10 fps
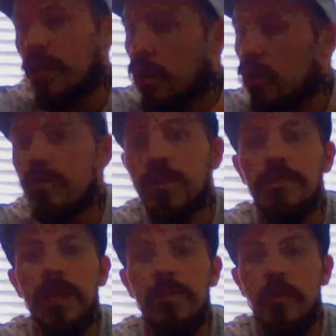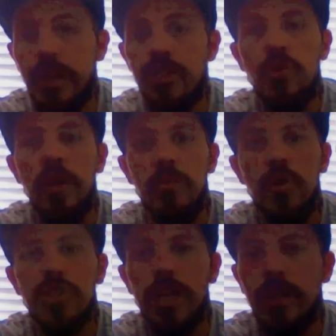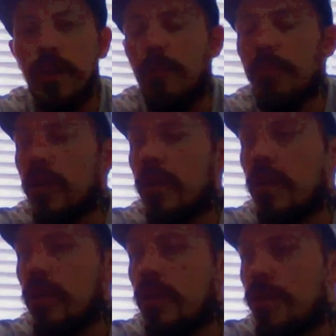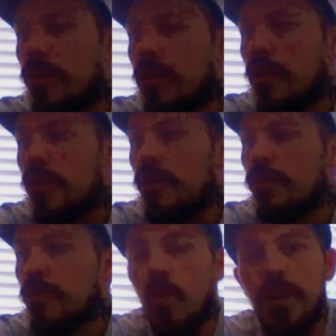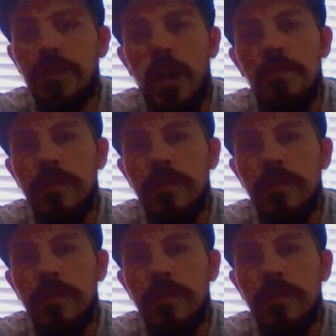loads of people enjoy watching them. So what I don't